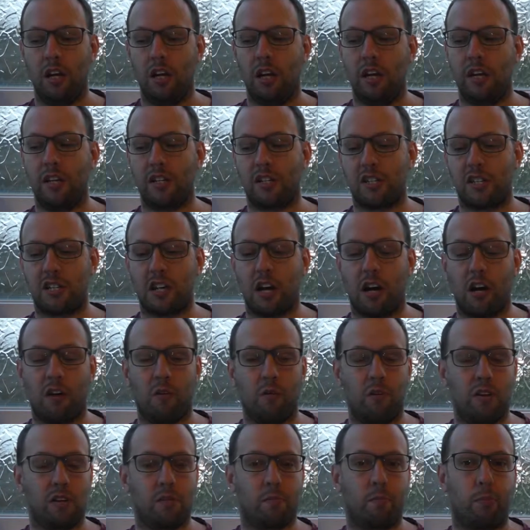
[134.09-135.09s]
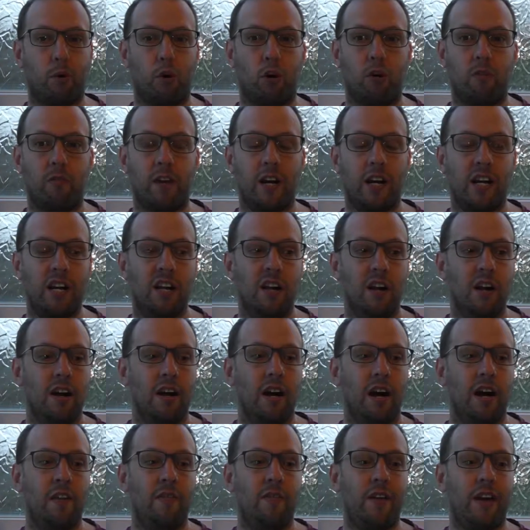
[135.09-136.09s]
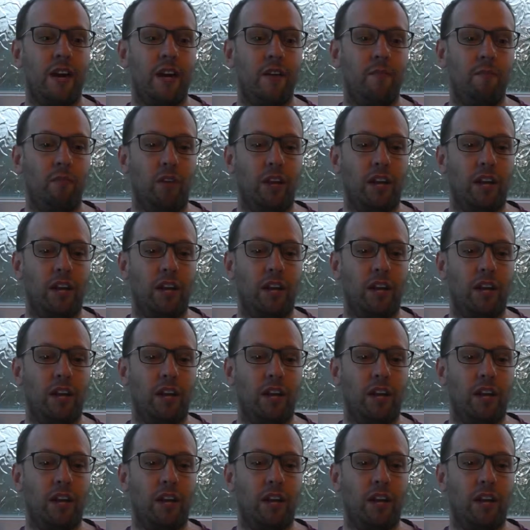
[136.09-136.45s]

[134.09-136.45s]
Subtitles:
It's dull, it's boring. And then